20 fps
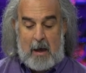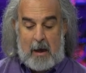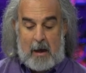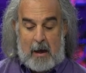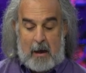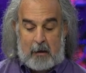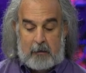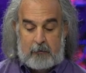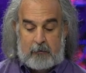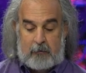
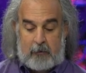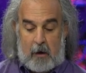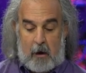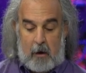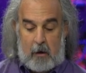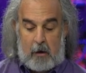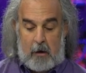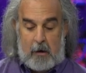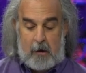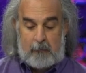And
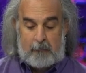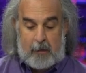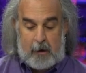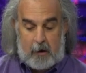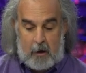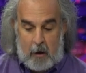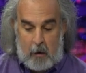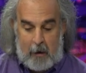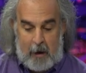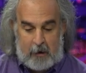so if I
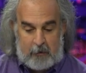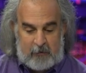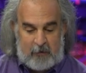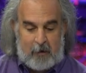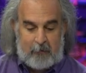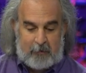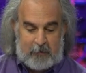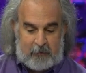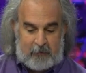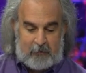go in, just
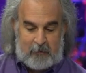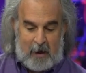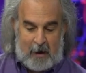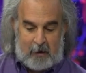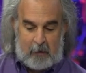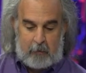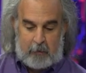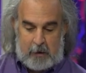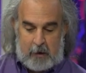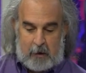give it a
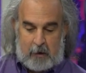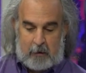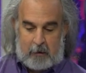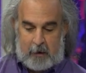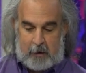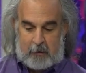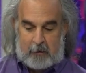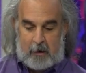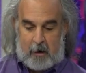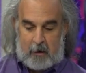second when you
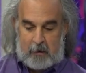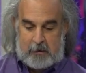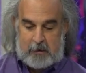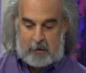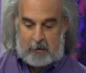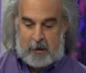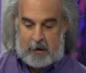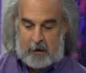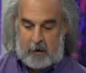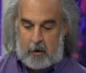click there to
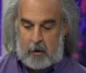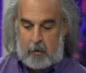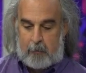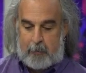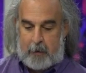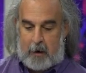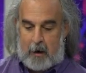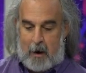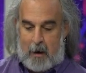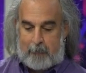let it
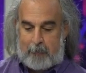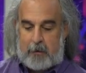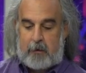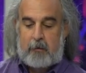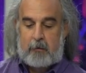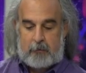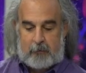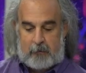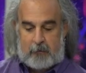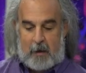open up and
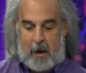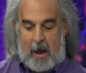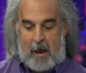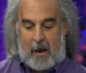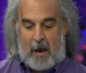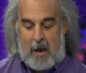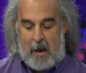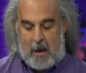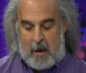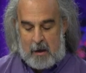do its thing,